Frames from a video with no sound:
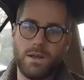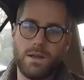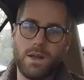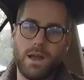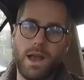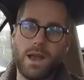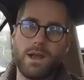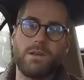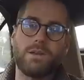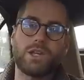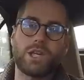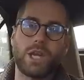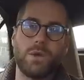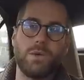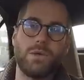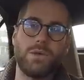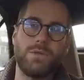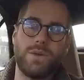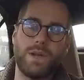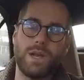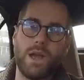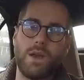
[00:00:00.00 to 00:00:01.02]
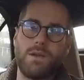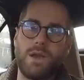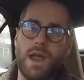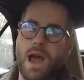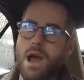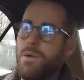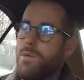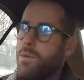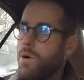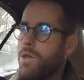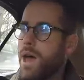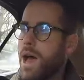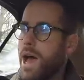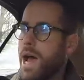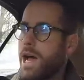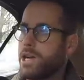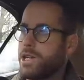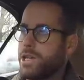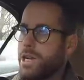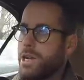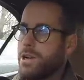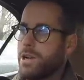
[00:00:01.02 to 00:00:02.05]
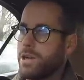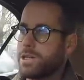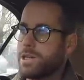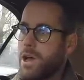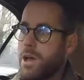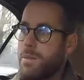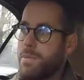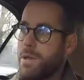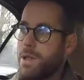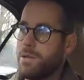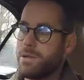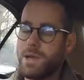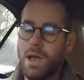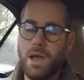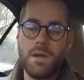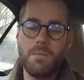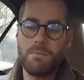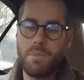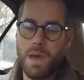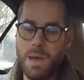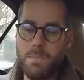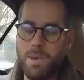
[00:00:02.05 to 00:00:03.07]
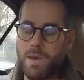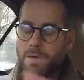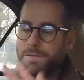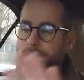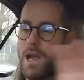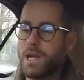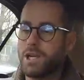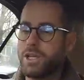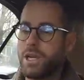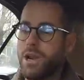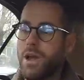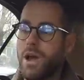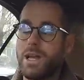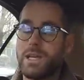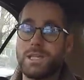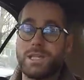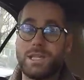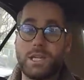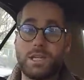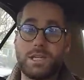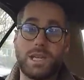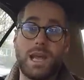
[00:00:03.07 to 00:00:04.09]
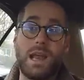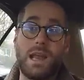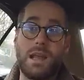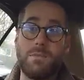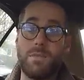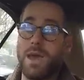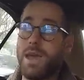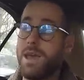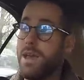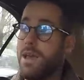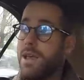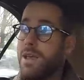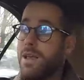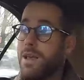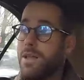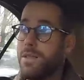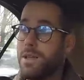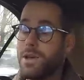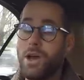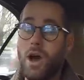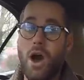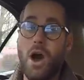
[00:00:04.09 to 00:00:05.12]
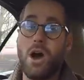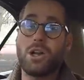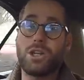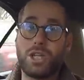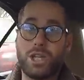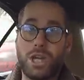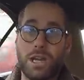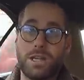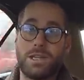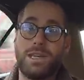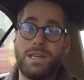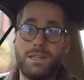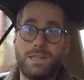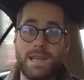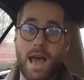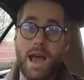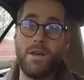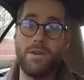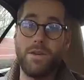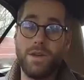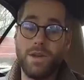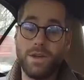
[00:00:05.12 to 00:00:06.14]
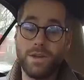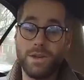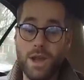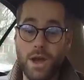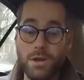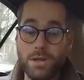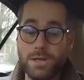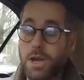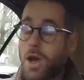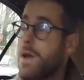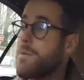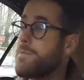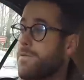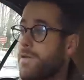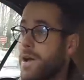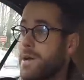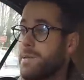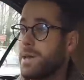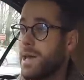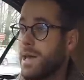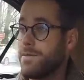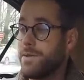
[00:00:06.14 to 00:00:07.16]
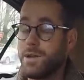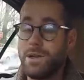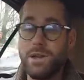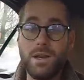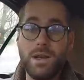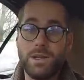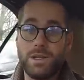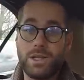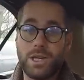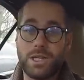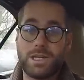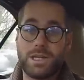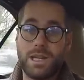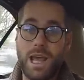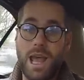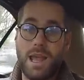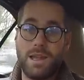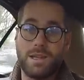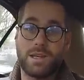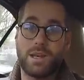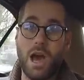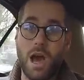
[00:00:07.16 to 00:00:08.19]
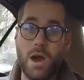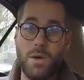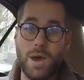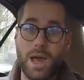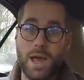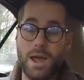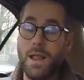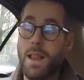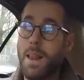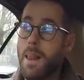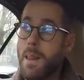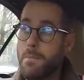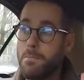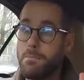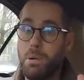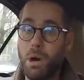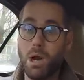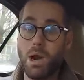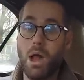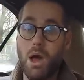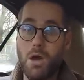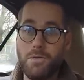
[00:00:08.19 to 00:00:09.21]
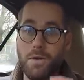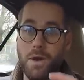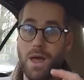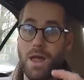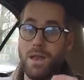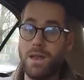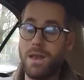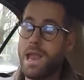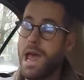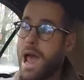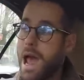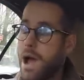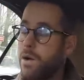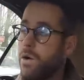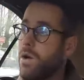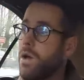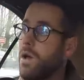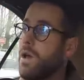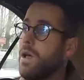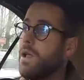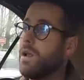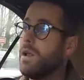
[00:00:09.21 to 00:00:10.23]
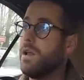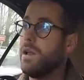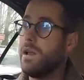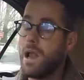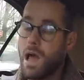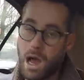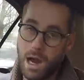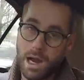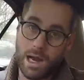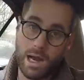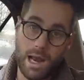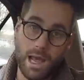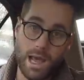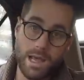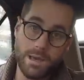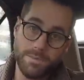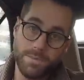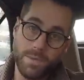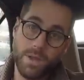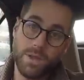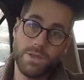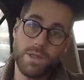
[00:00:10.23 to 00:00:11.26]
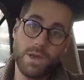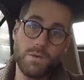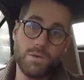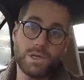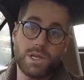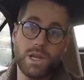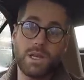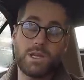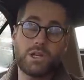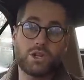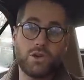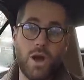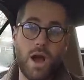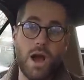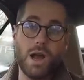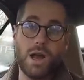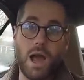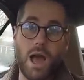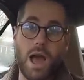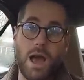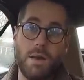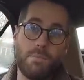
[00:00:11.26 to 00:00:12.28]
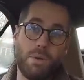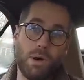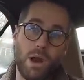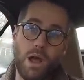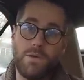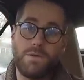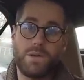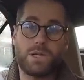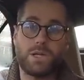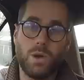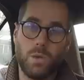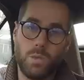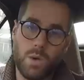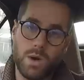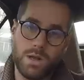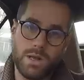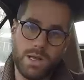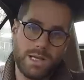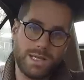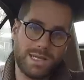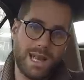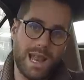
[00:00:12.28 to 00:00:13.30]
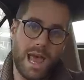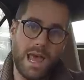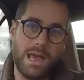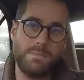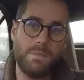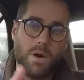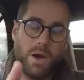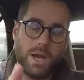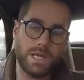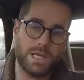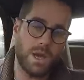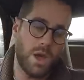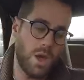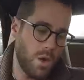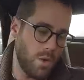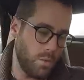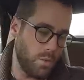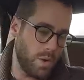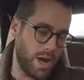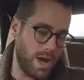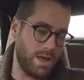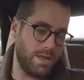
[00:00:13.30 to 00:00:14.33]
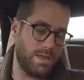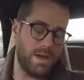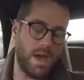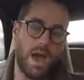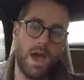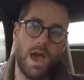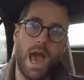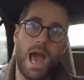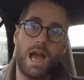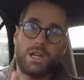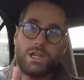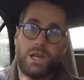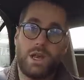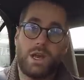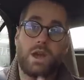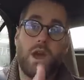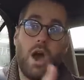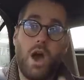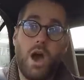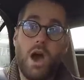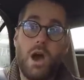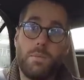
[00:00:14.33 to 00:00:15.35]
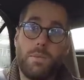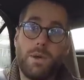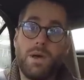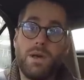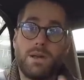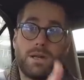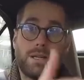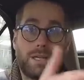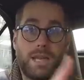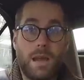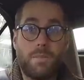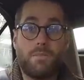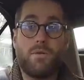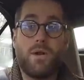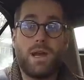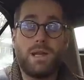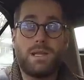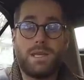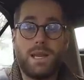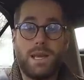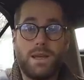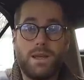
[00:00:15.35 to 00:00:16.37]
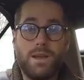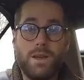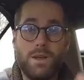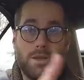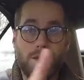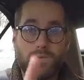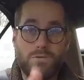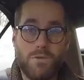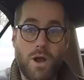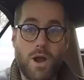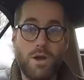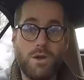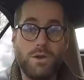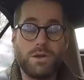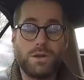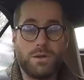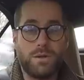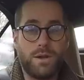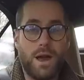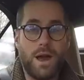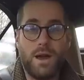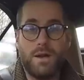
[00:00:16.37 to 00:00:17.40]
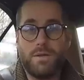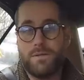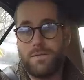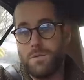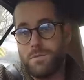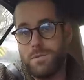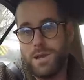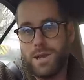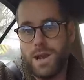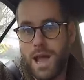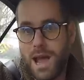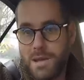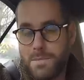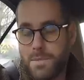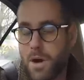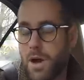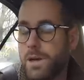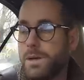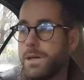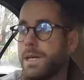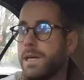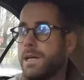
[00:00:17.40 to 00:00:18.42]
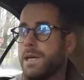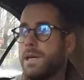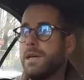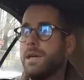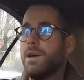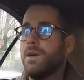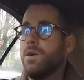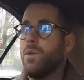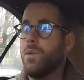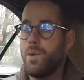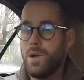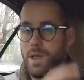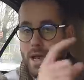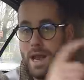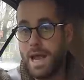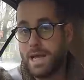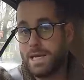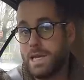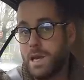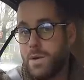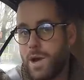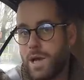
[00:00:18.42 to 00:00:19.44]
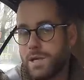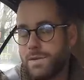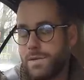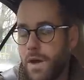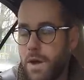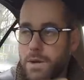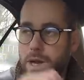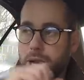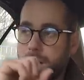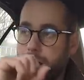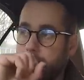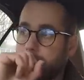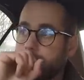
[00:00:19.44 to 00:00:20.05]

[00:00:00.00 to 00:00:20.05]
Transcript: And I'll show on the video now what that actually looks like. But there's beeping flashing lights just telling me the car's shutting down. No time frame given, just it's going, pull over now. Luckily, there was a truck uh, pullover stop, one of these laybys with uh, actually a curb separating the road uh, from the layby with an SOS phone in it.